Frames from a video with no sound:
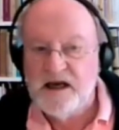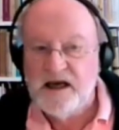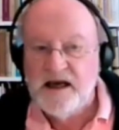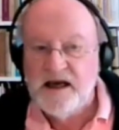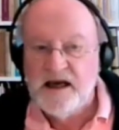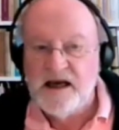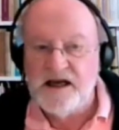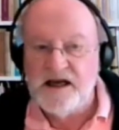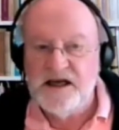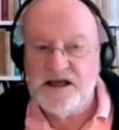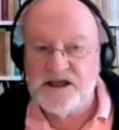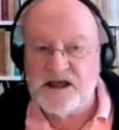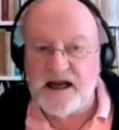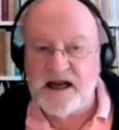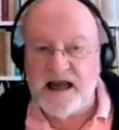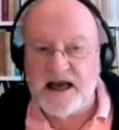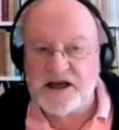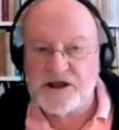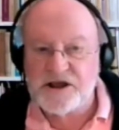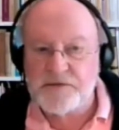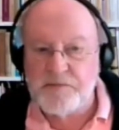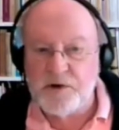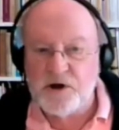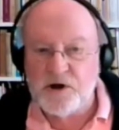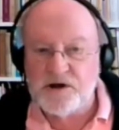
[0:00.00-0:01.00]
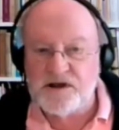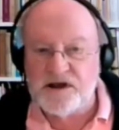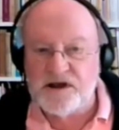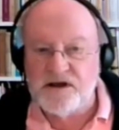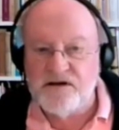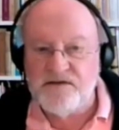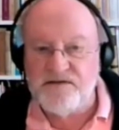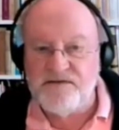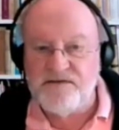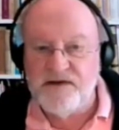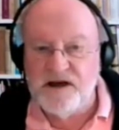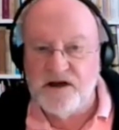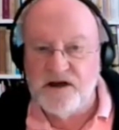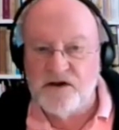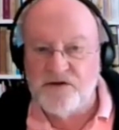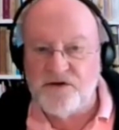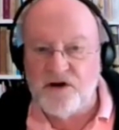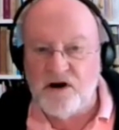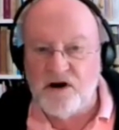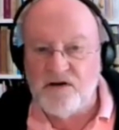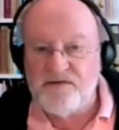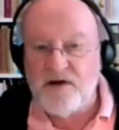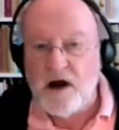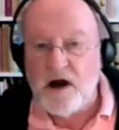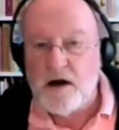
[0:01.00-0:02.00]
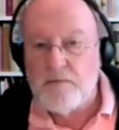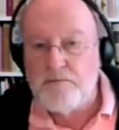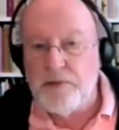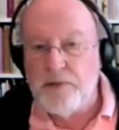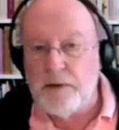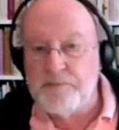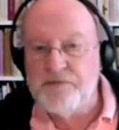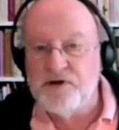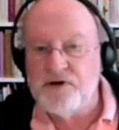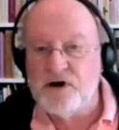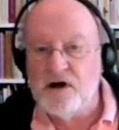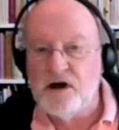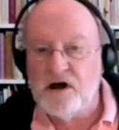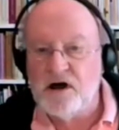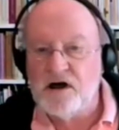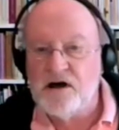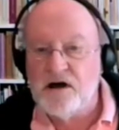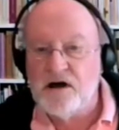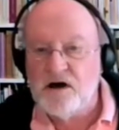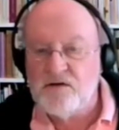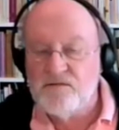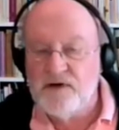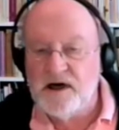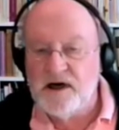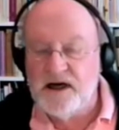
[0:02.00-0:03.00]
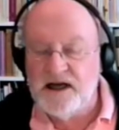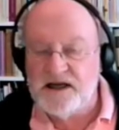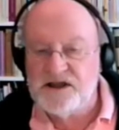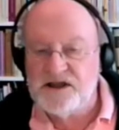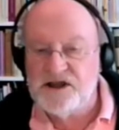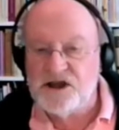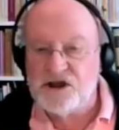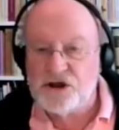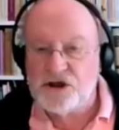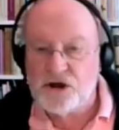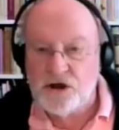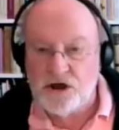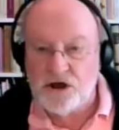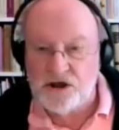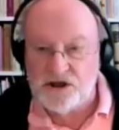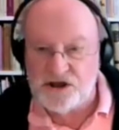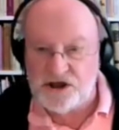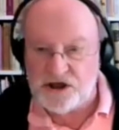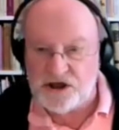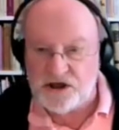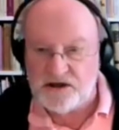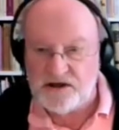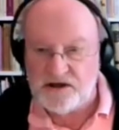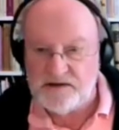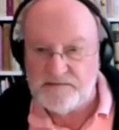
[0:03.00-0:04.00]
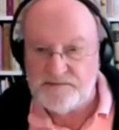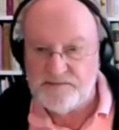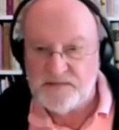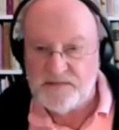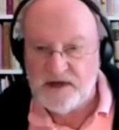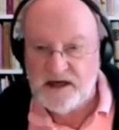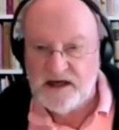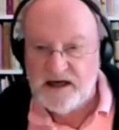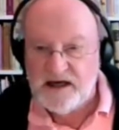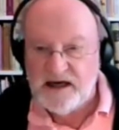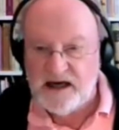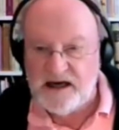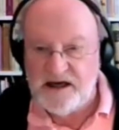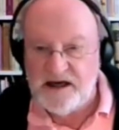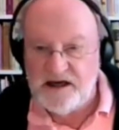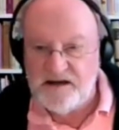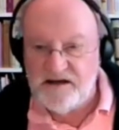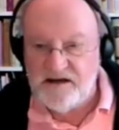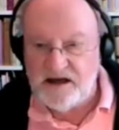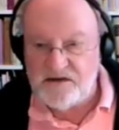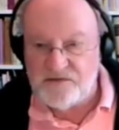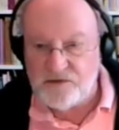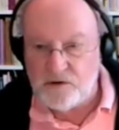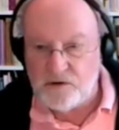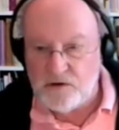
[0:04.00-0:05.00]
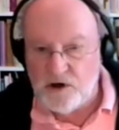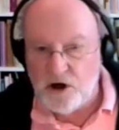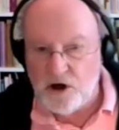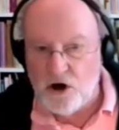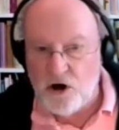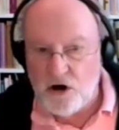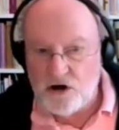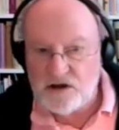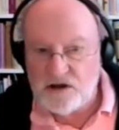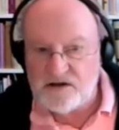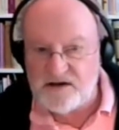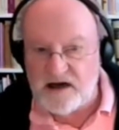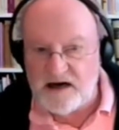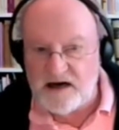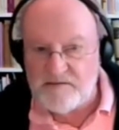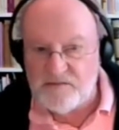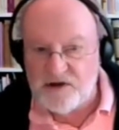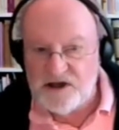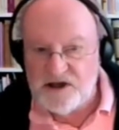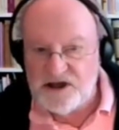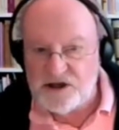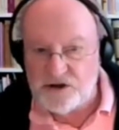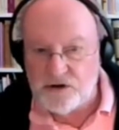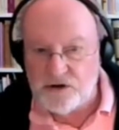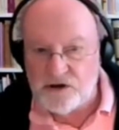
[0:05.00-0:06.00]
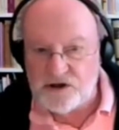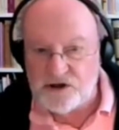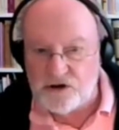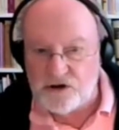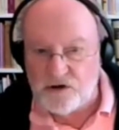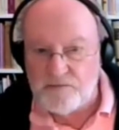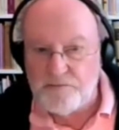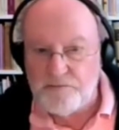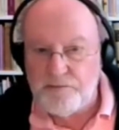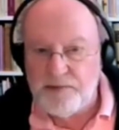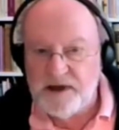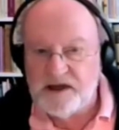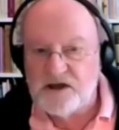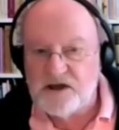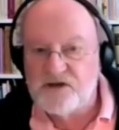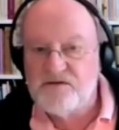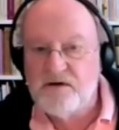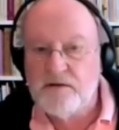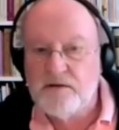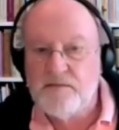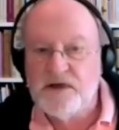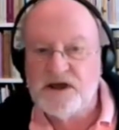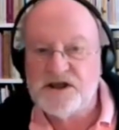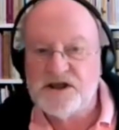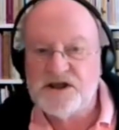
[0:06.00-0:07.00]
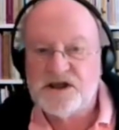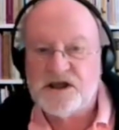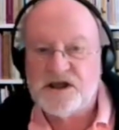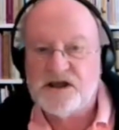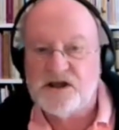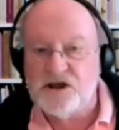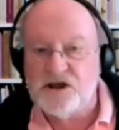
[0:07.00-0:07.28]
And he's an expert in the field of popular religious culture. And he did for a long time research on pilgrimage in the